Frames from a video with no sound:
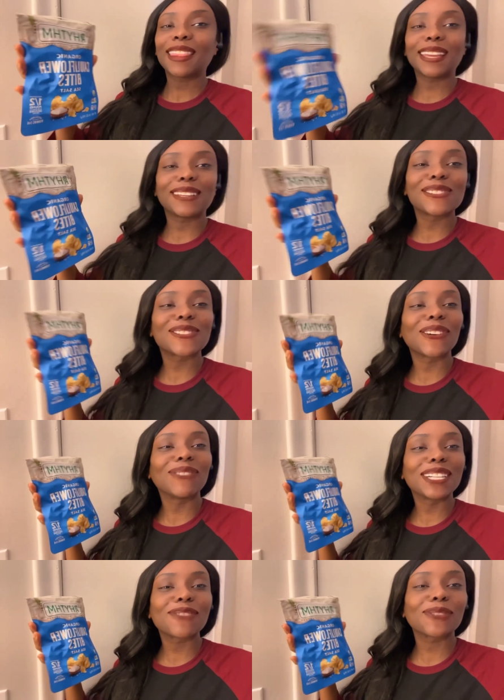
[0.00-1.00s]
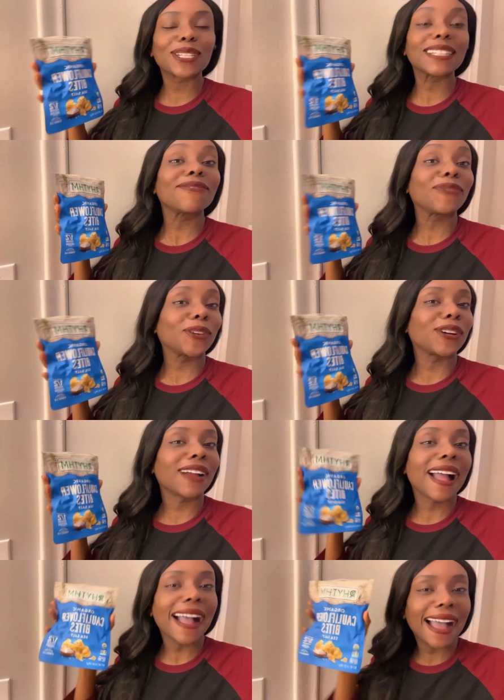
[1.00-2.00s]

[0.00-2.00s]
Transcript: Thank you so much for, for